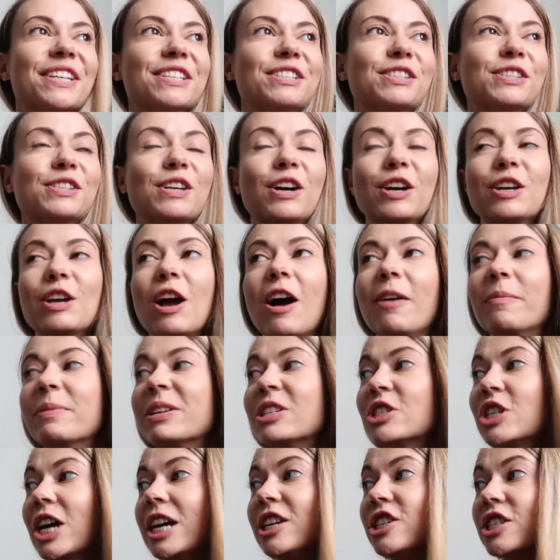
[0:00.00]
so yeah, I've
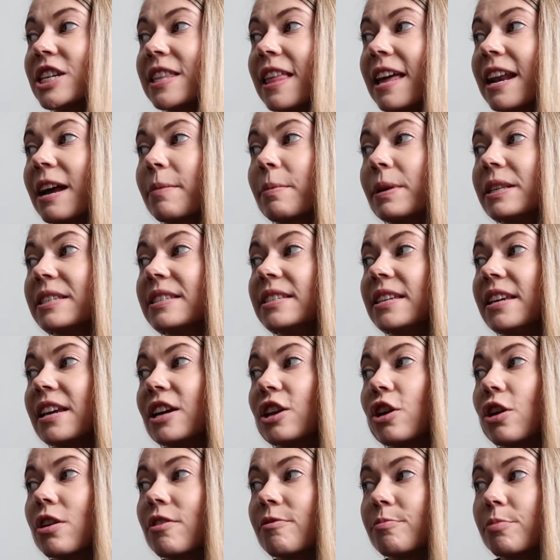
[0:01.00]
been changing that up and seeing
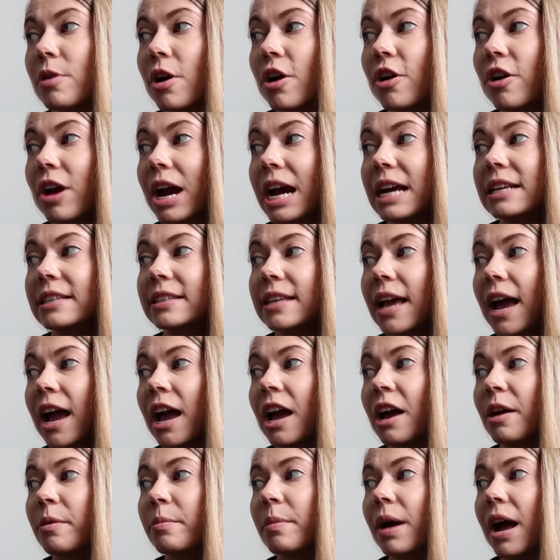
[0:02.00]
a lot of progress.
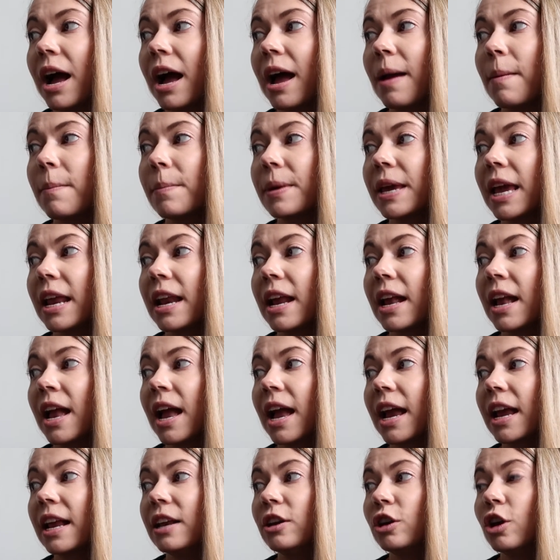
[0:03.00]
I'm getting
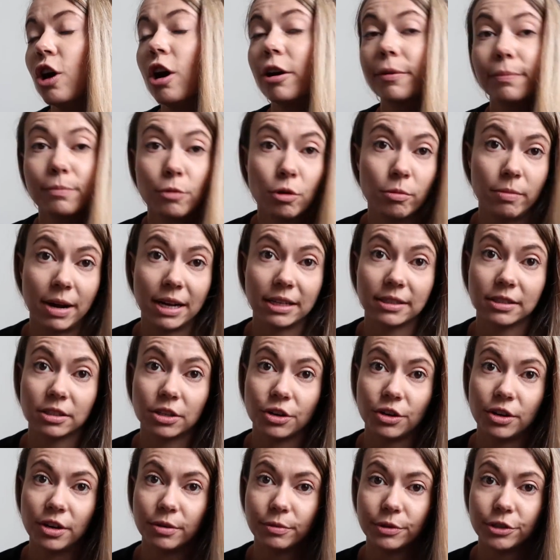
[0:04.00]
a lot more
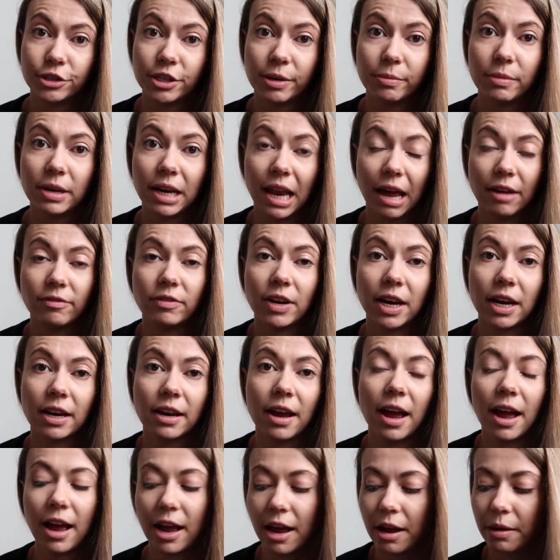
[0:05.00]
muscular, which I'm
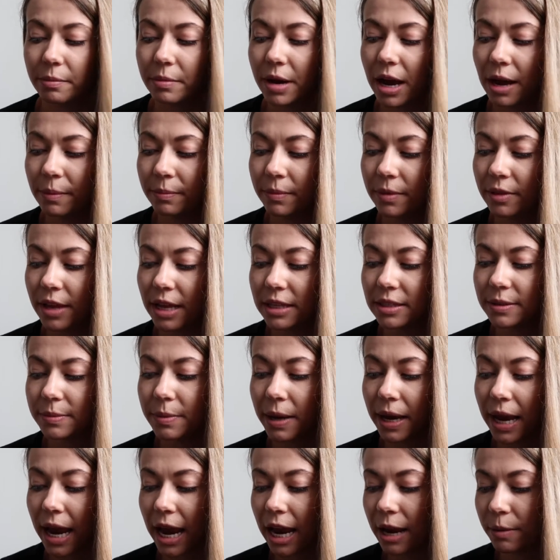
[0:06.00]
loving. That's
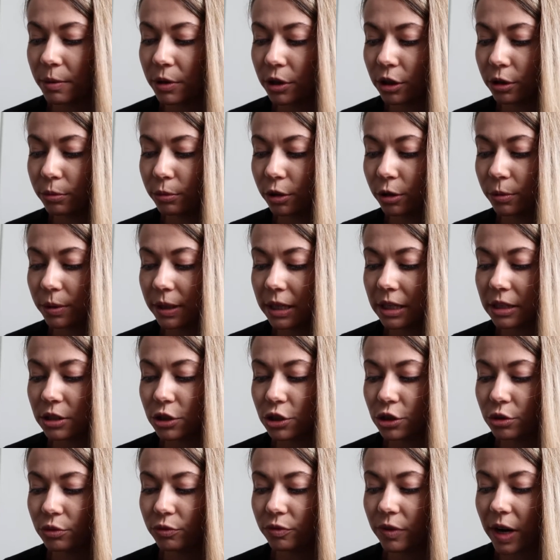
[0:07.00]
my aim at the moment, is
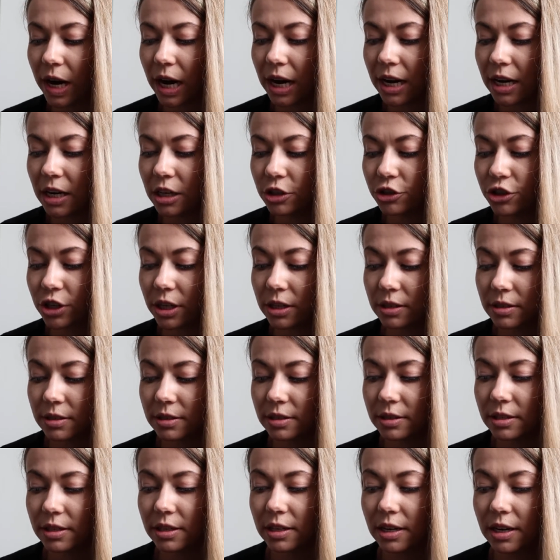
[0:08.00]
to really
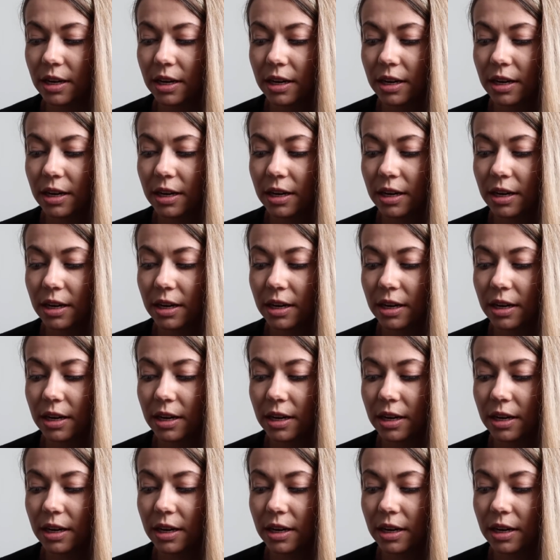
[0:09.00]
just